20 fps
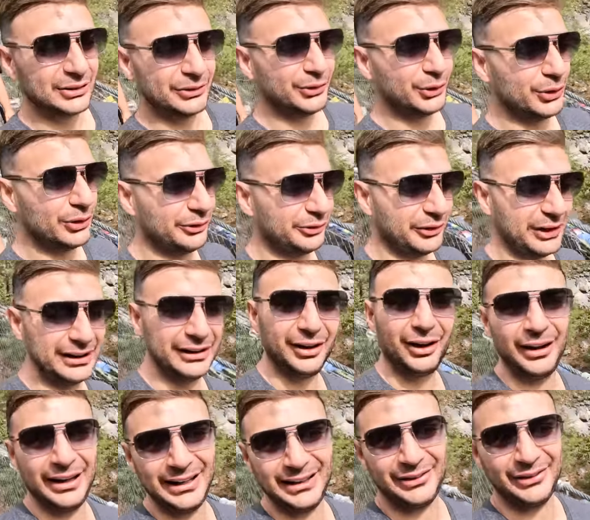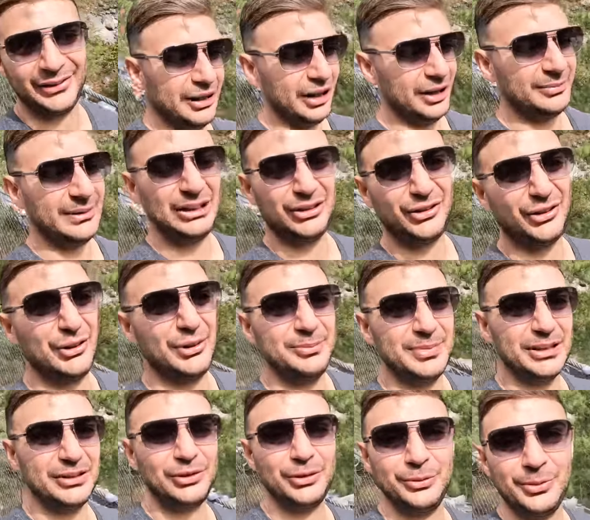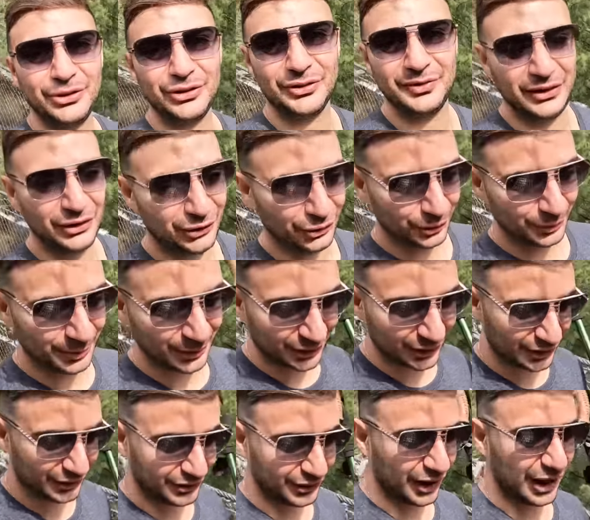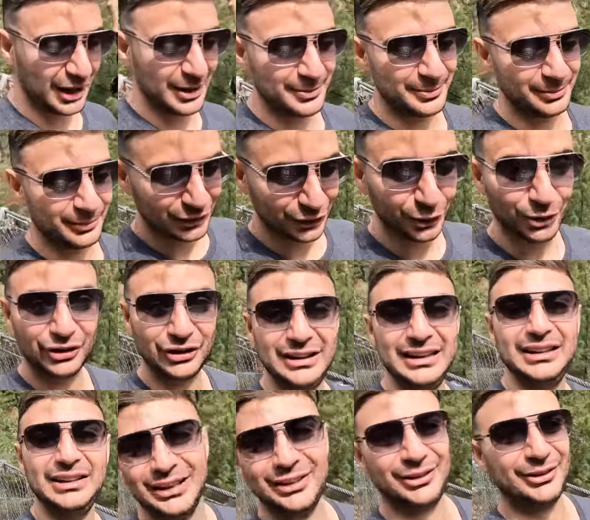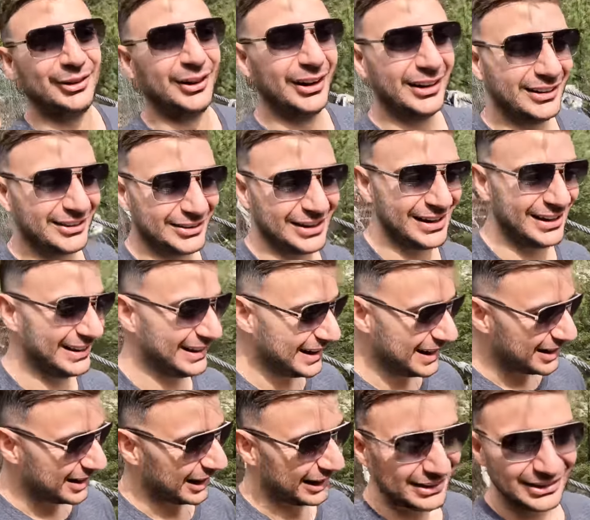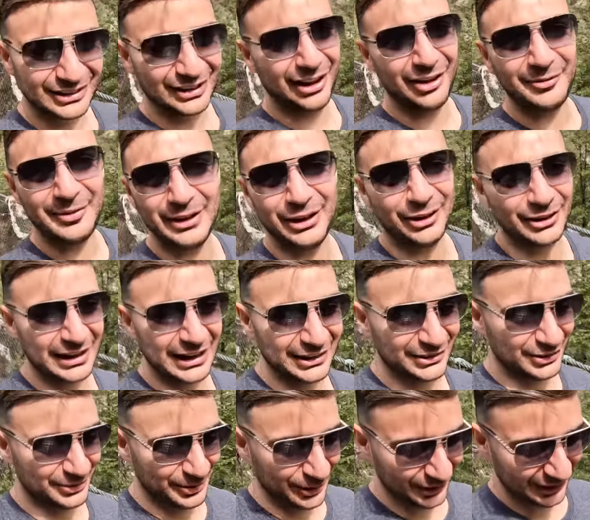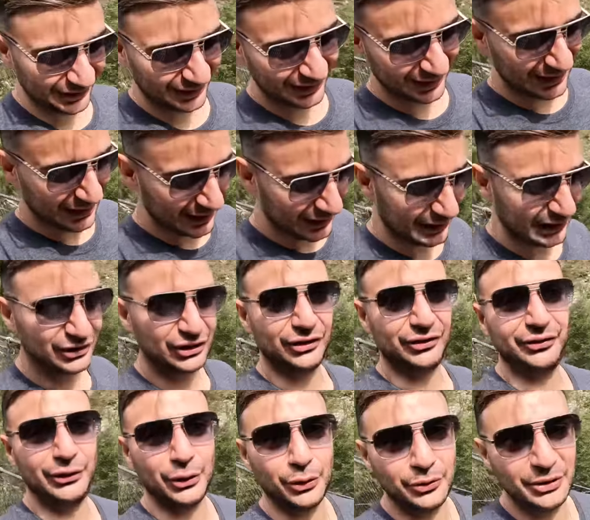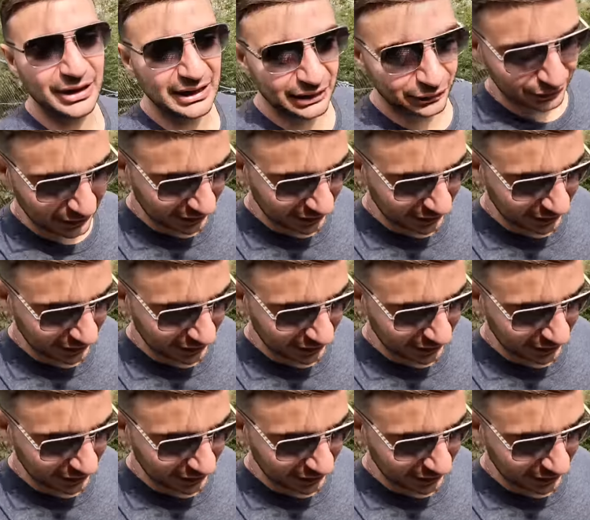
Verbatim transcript: if you're afraid of heights, and they shouldn't be too much of an issue because I am usually scared of heights and I've been okay, to be honest. They just feel really,